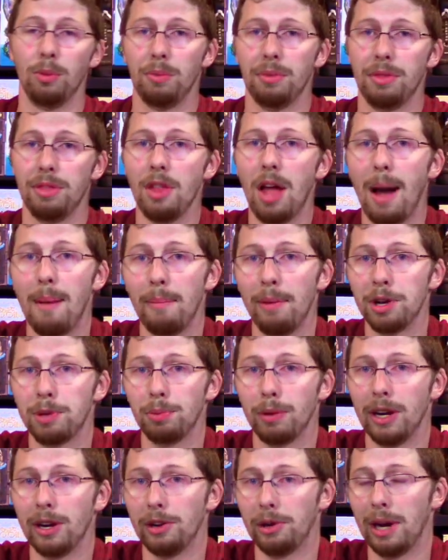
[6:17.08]
not much
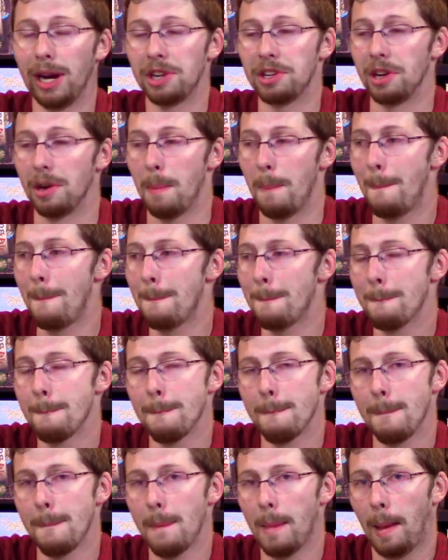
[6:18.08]
player interaction.
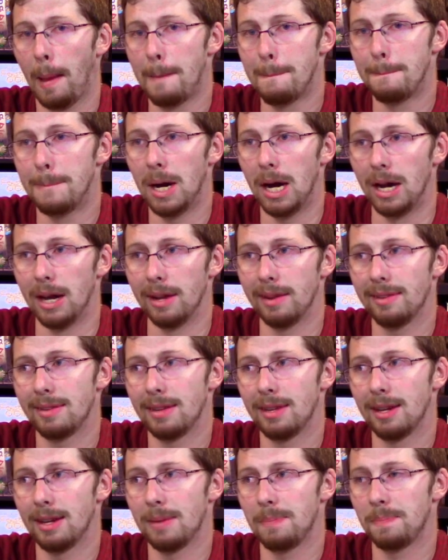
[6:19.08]

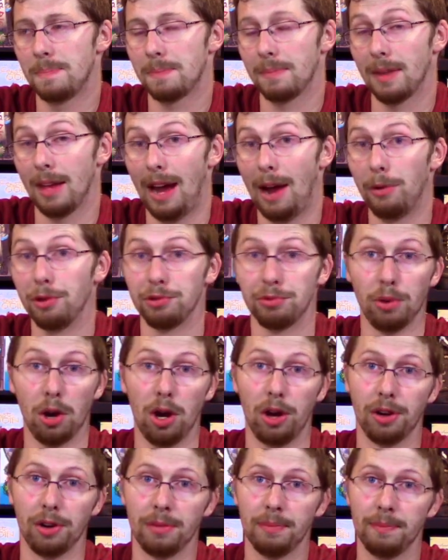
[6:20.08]
But I was
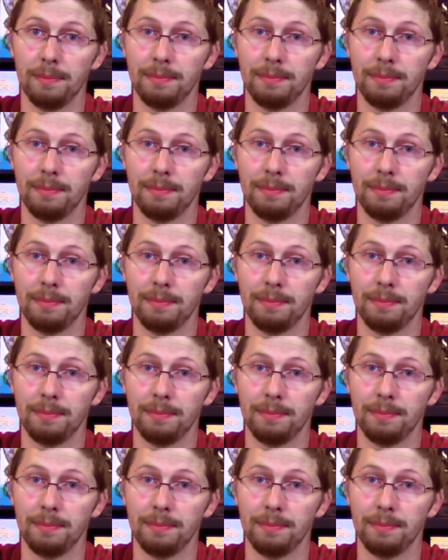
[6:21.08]
wrong,